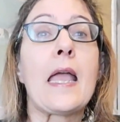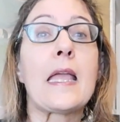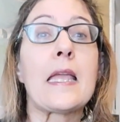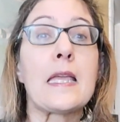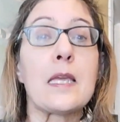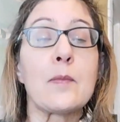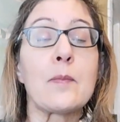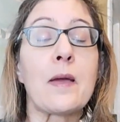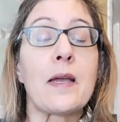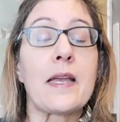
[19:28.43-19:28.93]

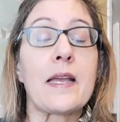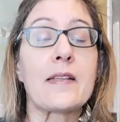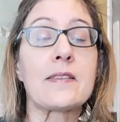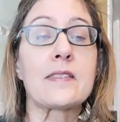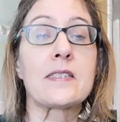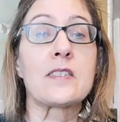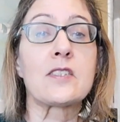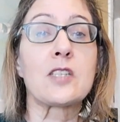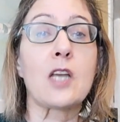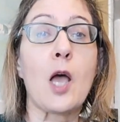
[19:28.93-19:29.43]
in my
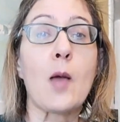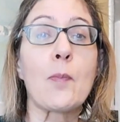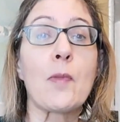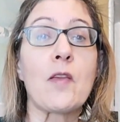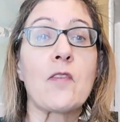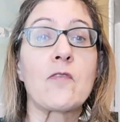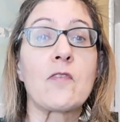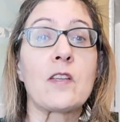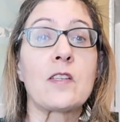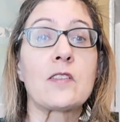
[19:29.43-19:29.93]
Etsy shop
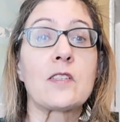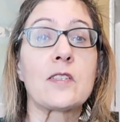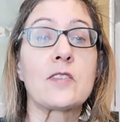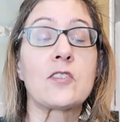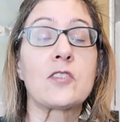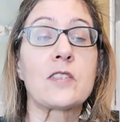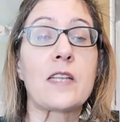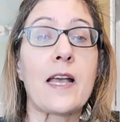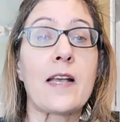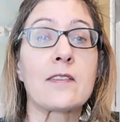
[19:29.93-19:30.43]
at
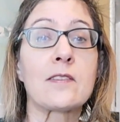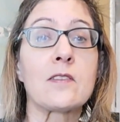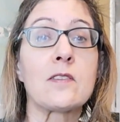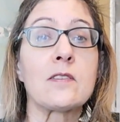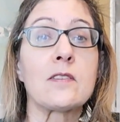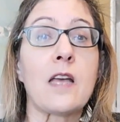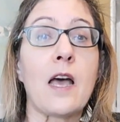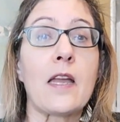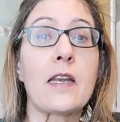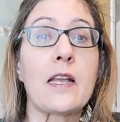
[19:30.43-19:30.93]

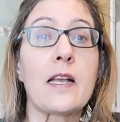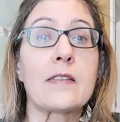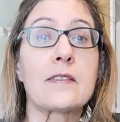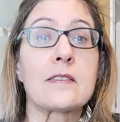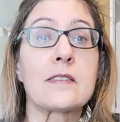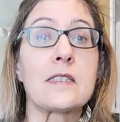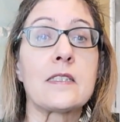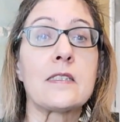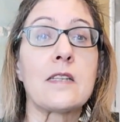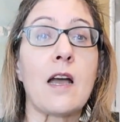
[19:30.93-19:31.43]

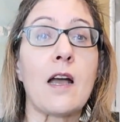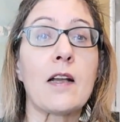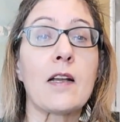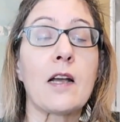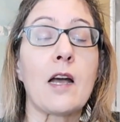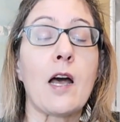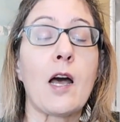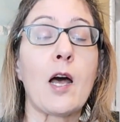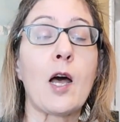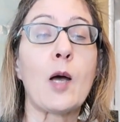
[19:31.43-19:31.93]

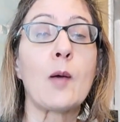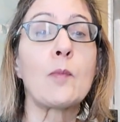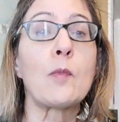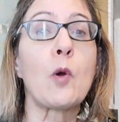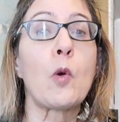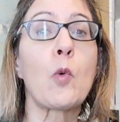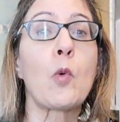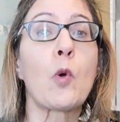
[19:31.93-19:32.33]
vintagedazzle.etsy.com